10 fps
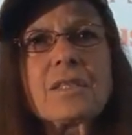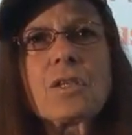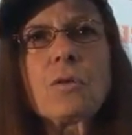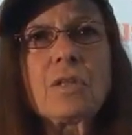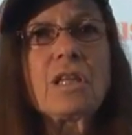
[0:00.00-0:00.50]

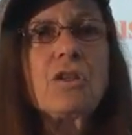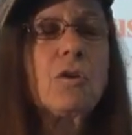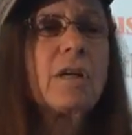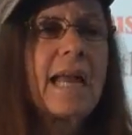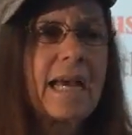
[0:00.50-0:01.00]
so that
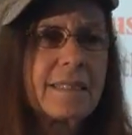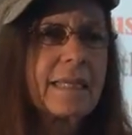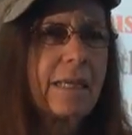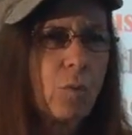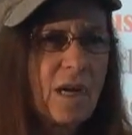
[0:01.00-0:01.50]
you are
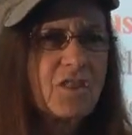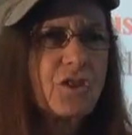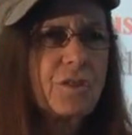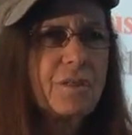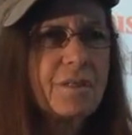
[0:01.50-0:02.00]
asking
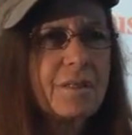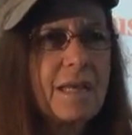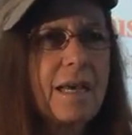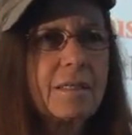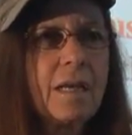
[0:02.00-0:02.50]
questions
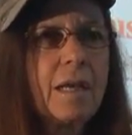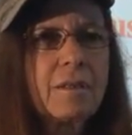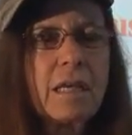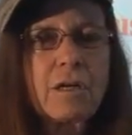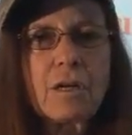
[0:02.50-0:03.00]
that
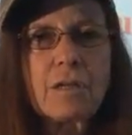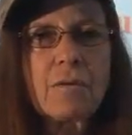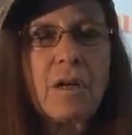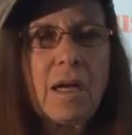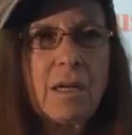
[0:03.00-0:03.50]

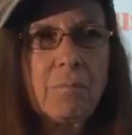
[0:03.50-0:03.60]
are